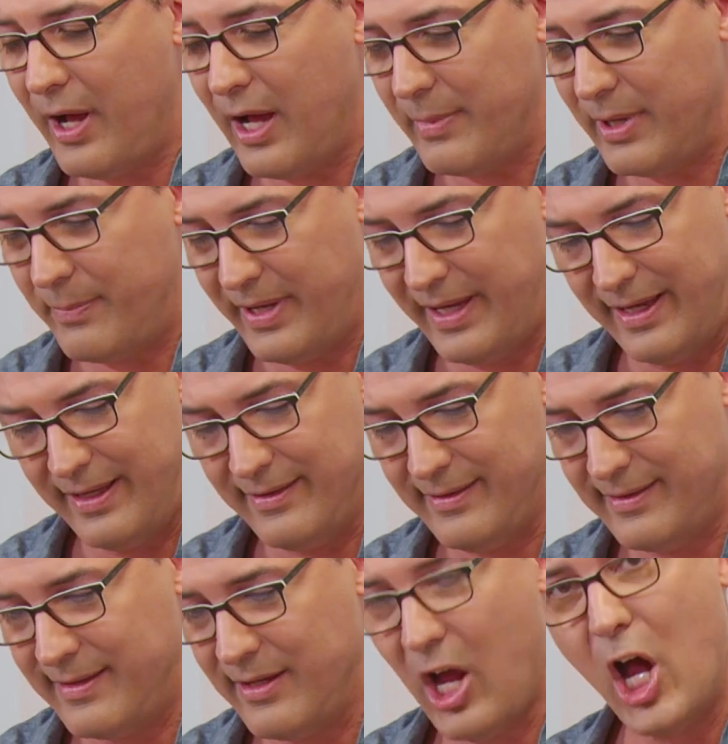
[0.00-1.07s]
bobby
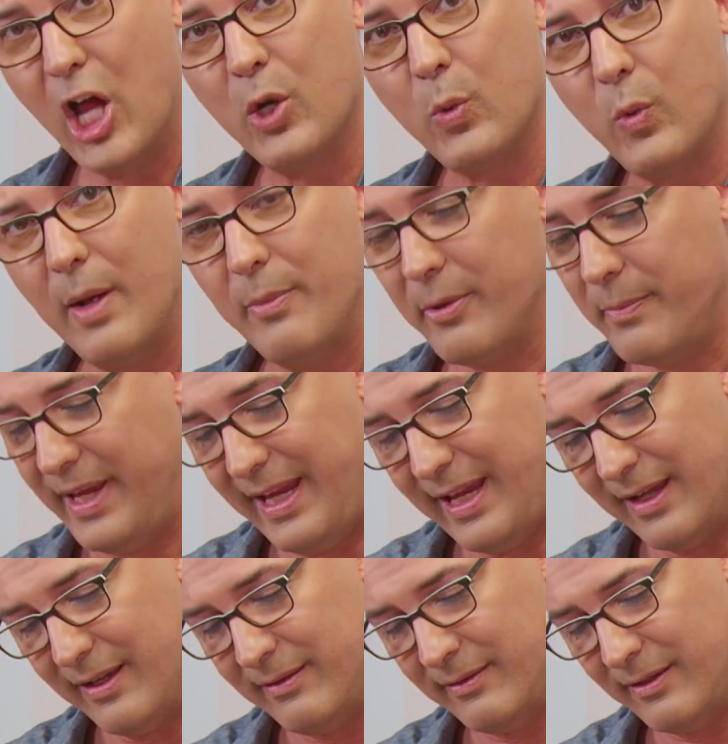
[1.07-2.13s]
pins on a rubber
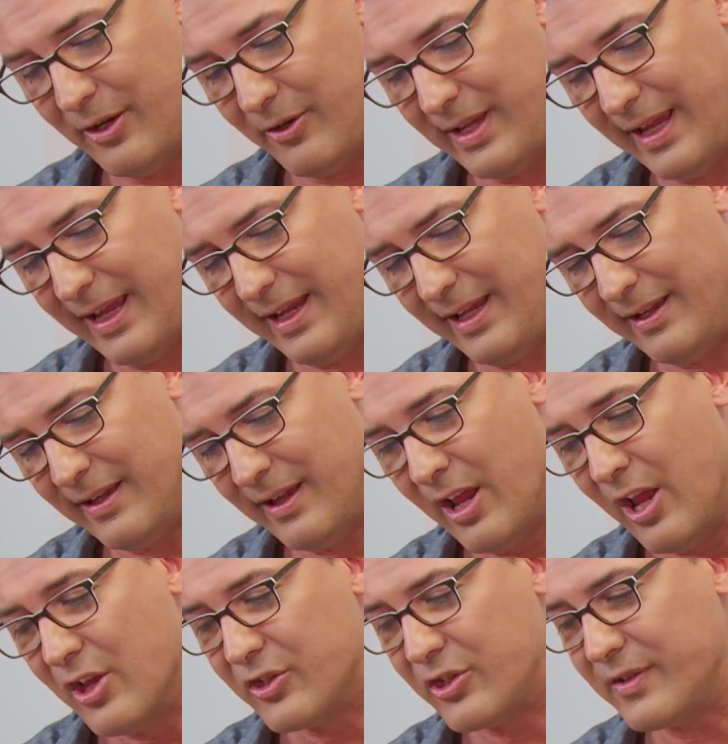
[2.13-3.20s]
band, okay?
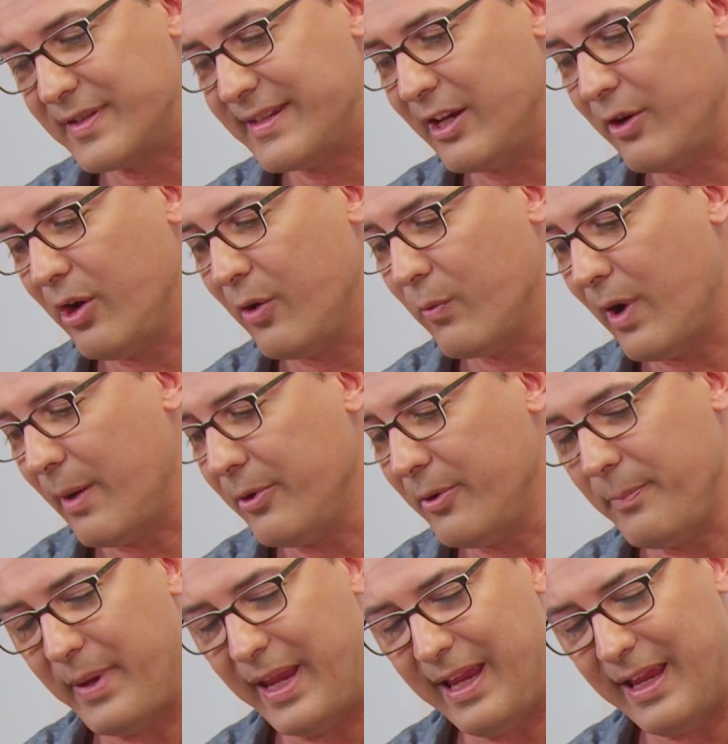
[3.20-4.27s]
So Sarah,
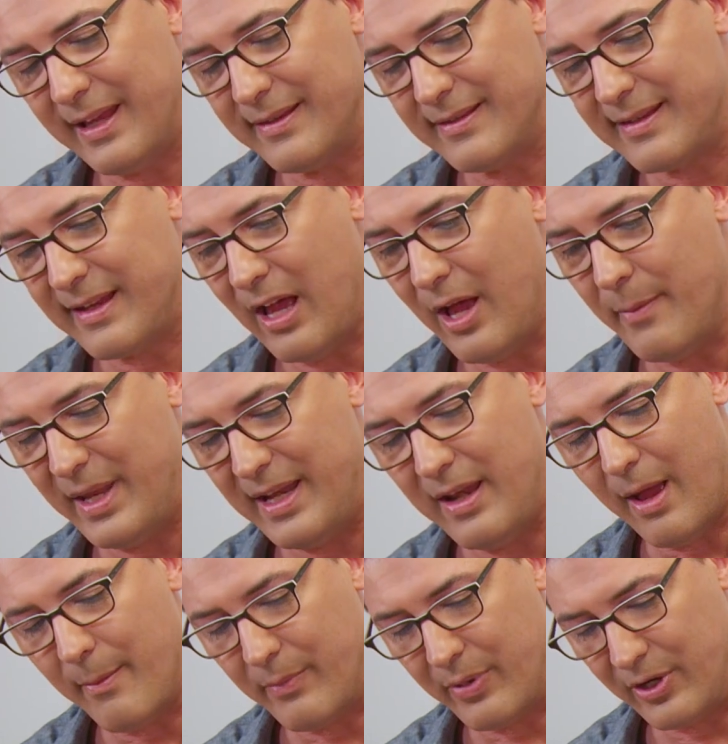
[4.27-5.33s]
rubber bands come
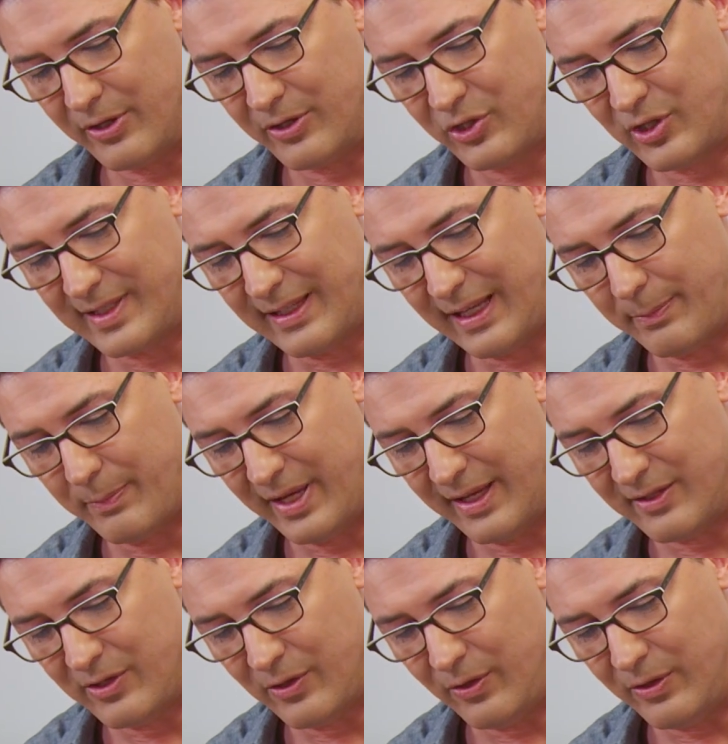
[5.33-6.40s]
numbers, just like
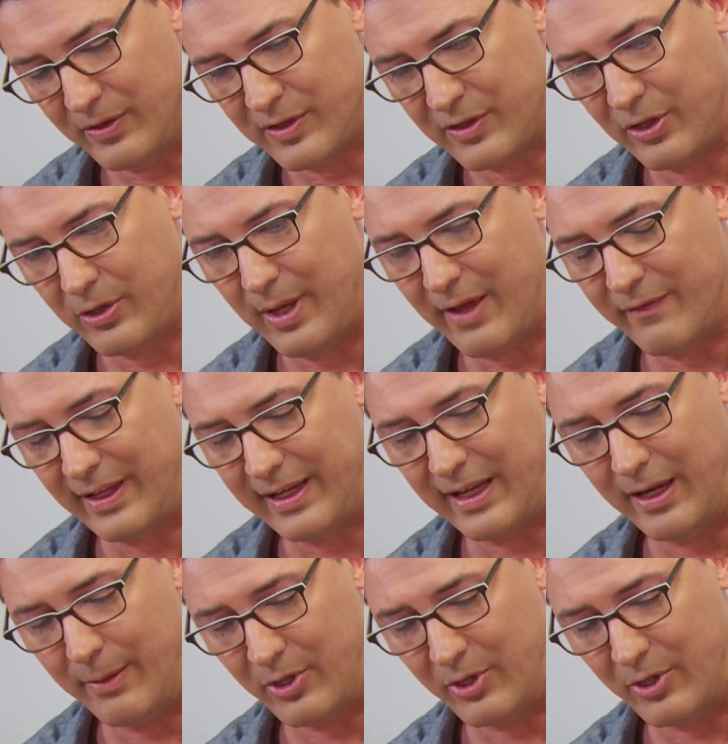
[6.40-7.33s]
pencils. So you have like a